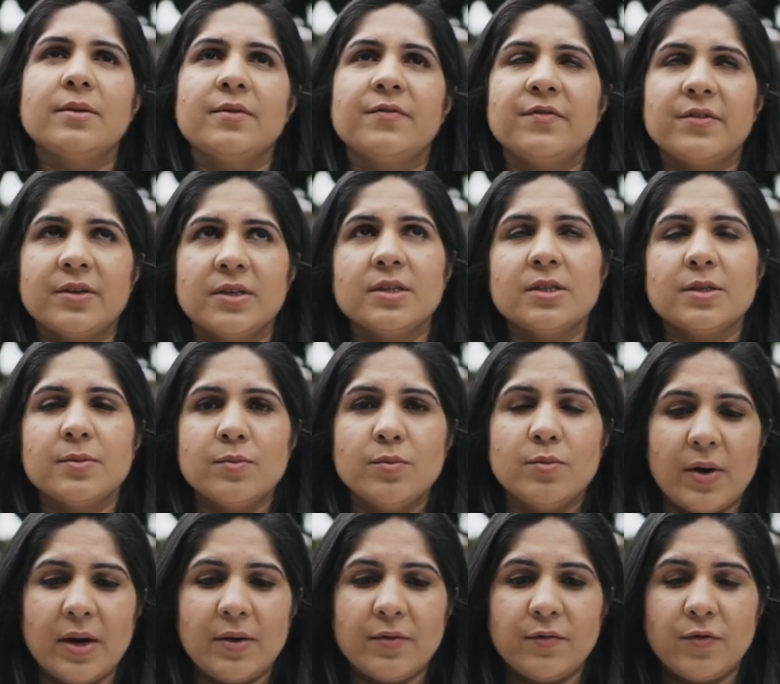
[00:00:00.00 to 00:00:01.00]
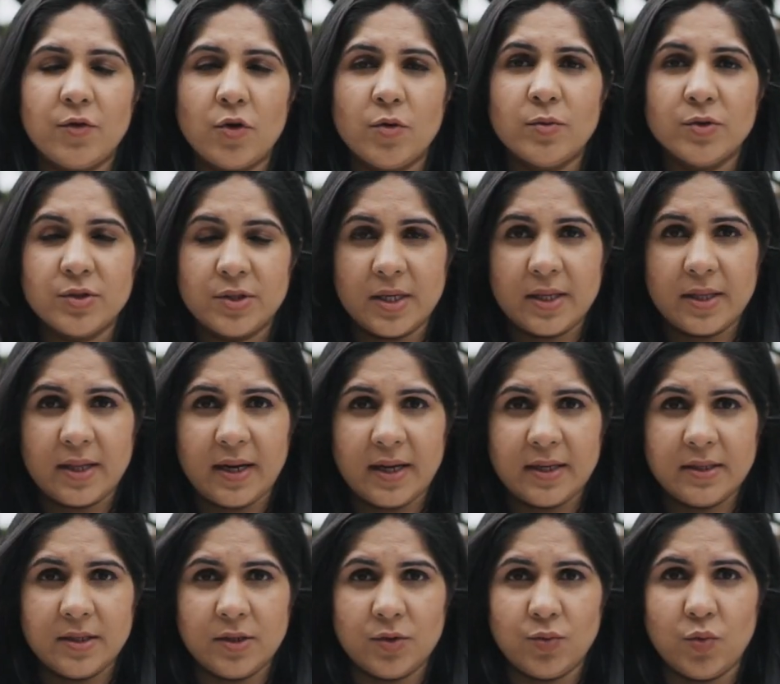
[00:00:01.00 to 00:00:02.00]
The first and foremost thing that I
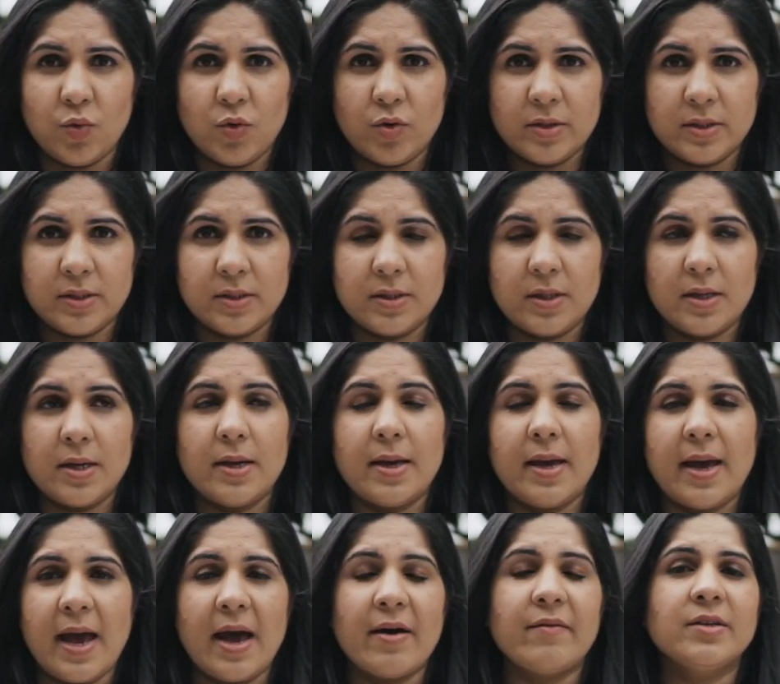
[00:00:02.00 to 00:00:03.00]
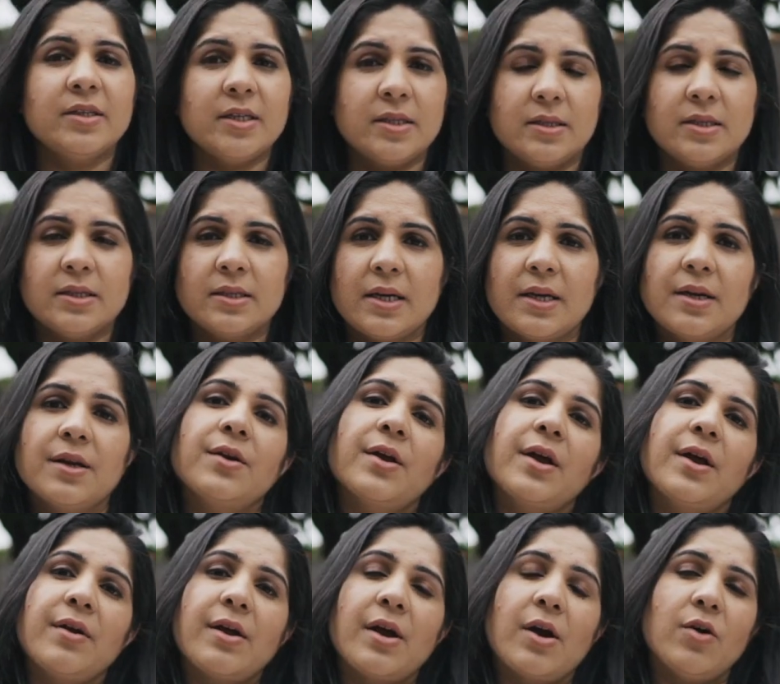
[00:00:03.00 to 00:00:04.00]
did was have a designated
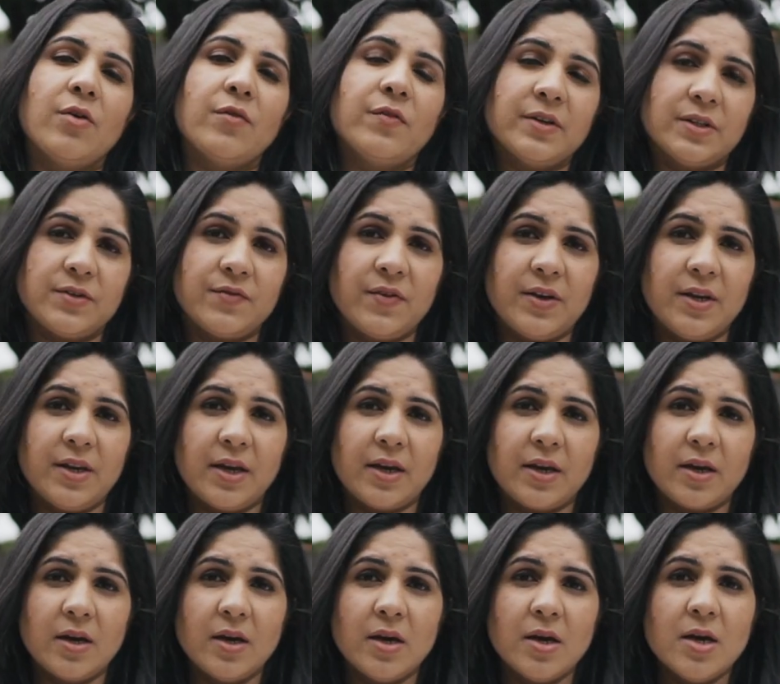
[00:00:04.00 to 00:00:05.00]
area of his feeding.